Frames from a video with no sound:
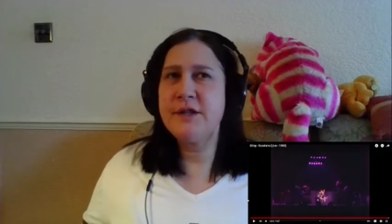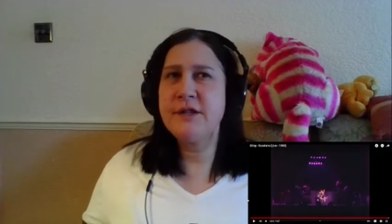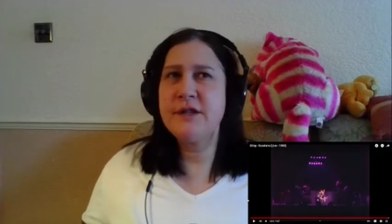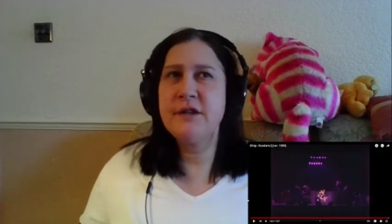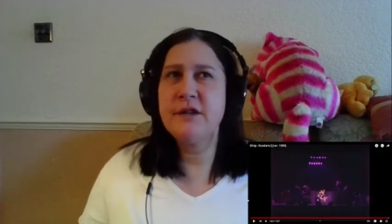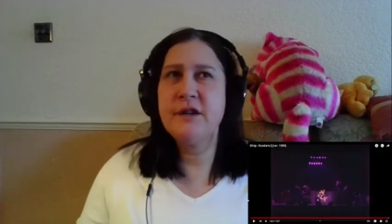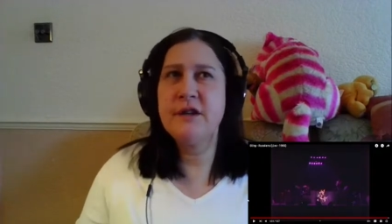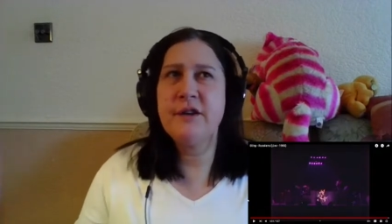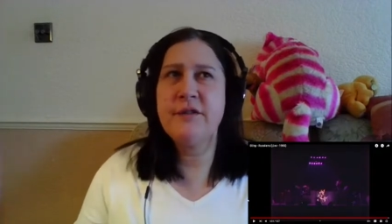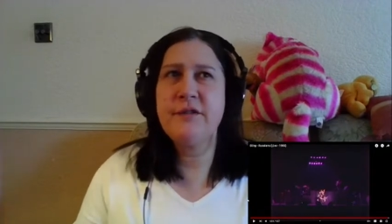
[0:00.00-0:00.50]
And
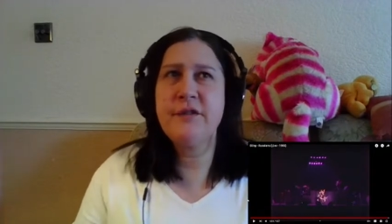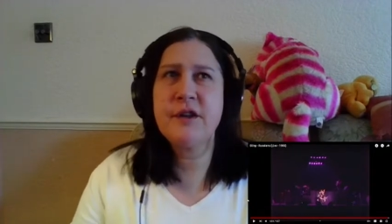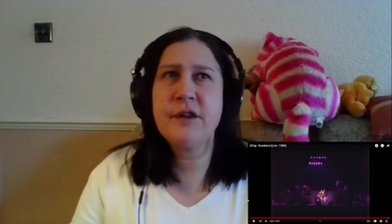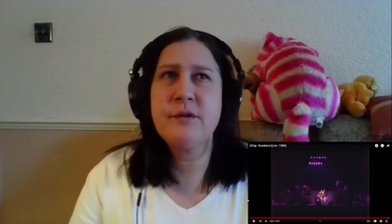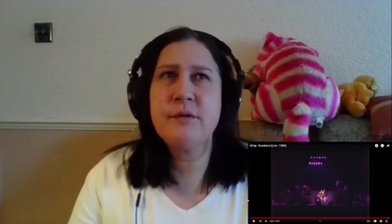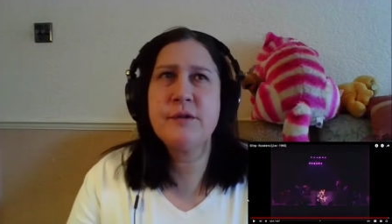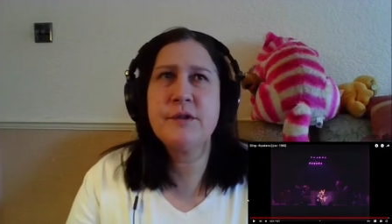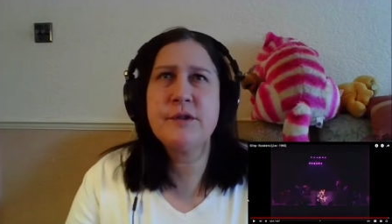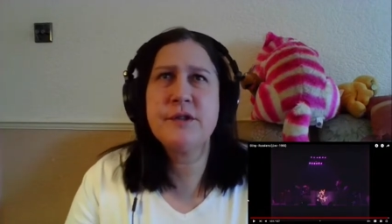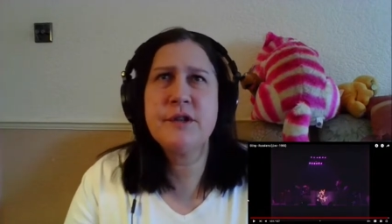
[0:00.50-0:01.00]
uh, I think it
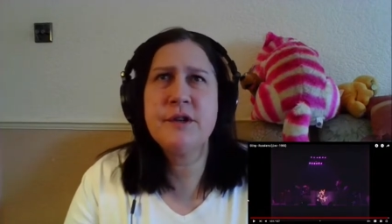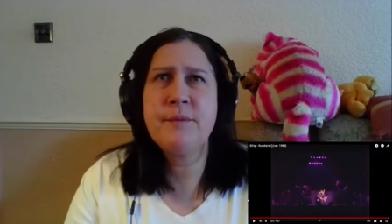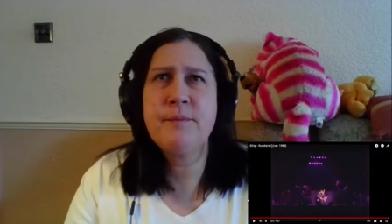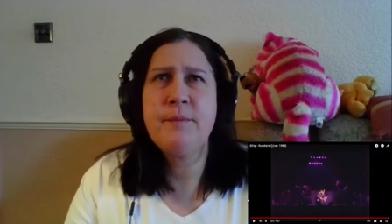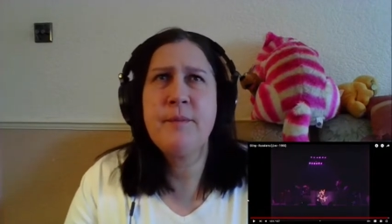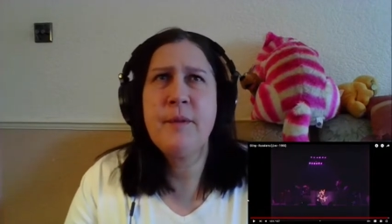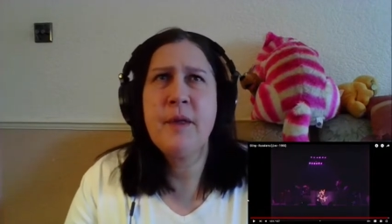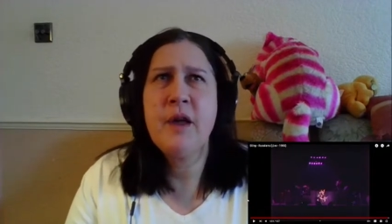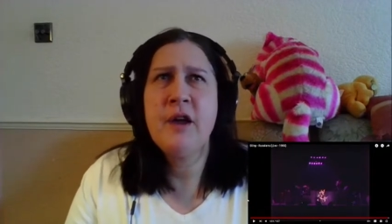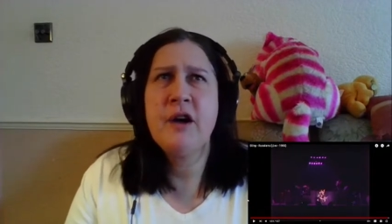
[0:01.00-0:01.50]
was um,
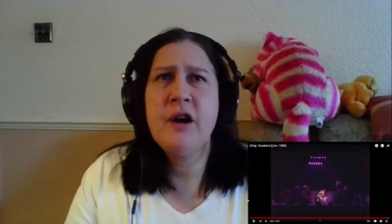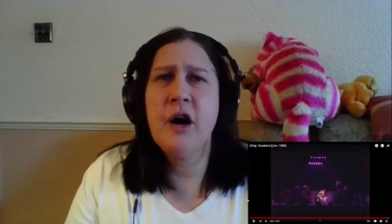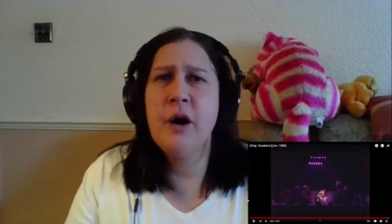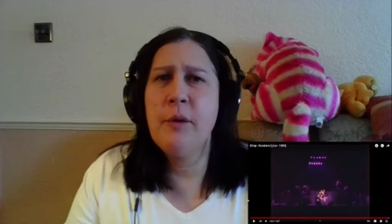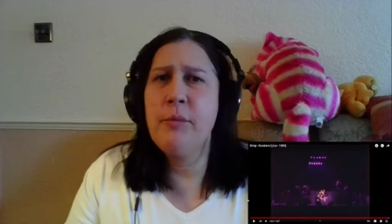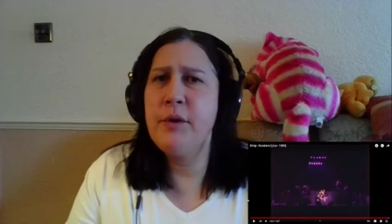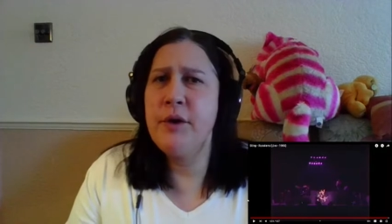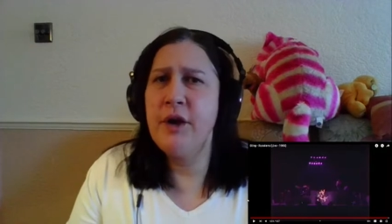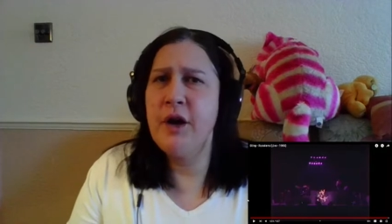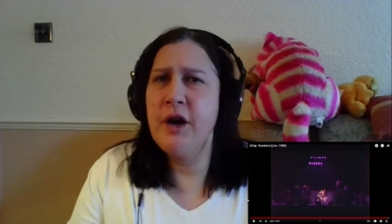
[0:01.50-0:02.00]

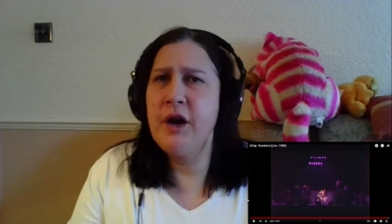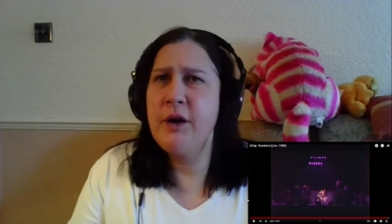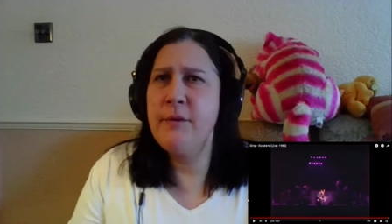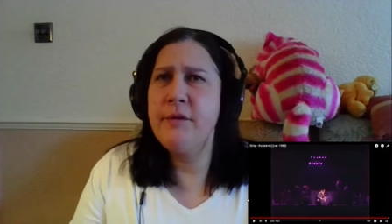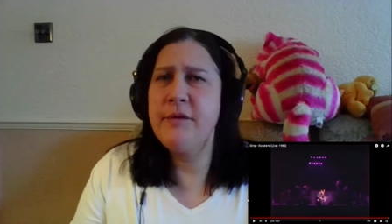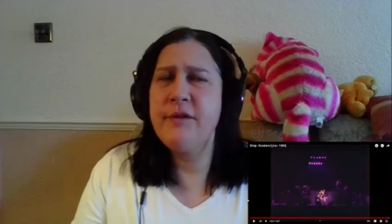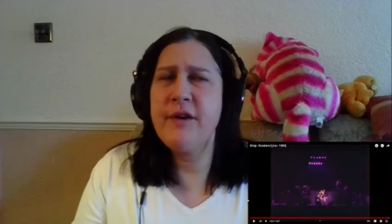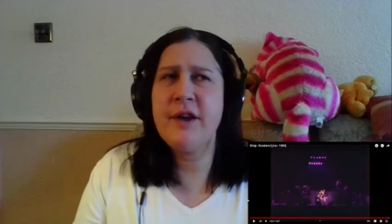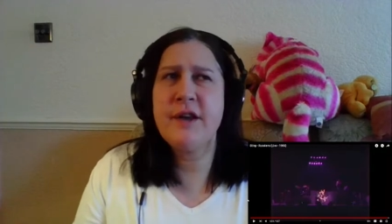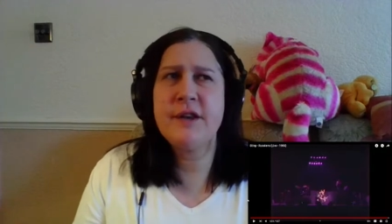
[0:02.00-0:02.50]
Oppenheimer
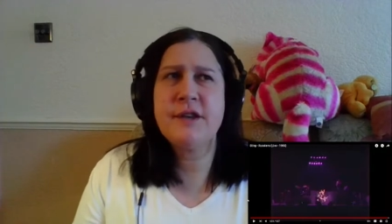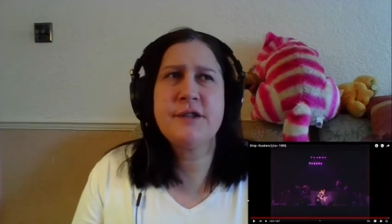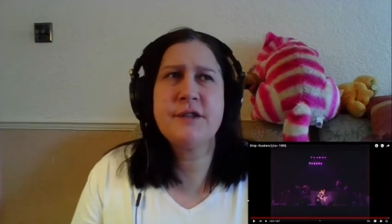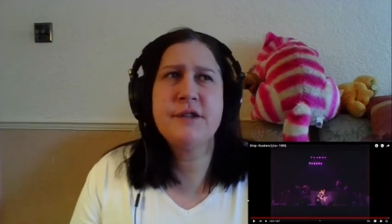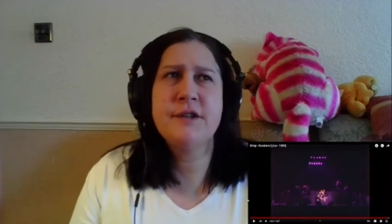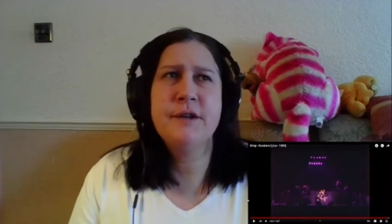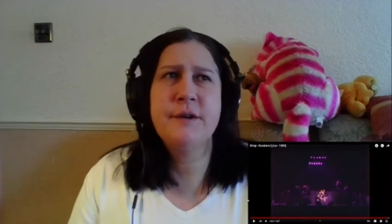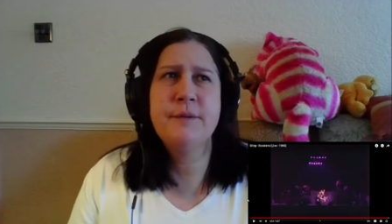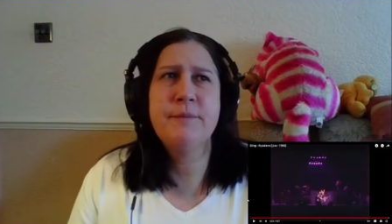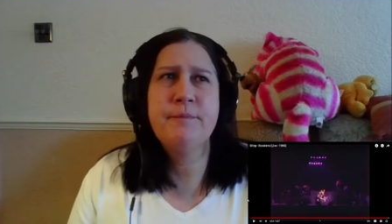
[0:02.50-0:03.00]
that
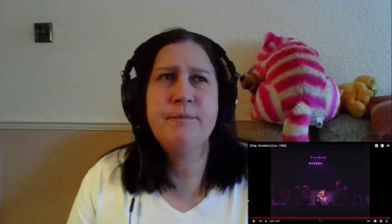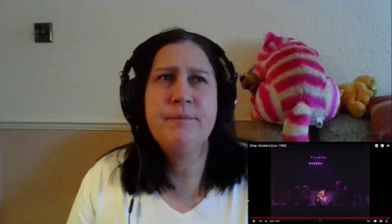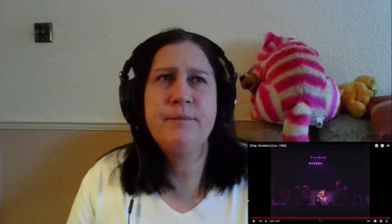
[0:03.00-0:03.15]
um,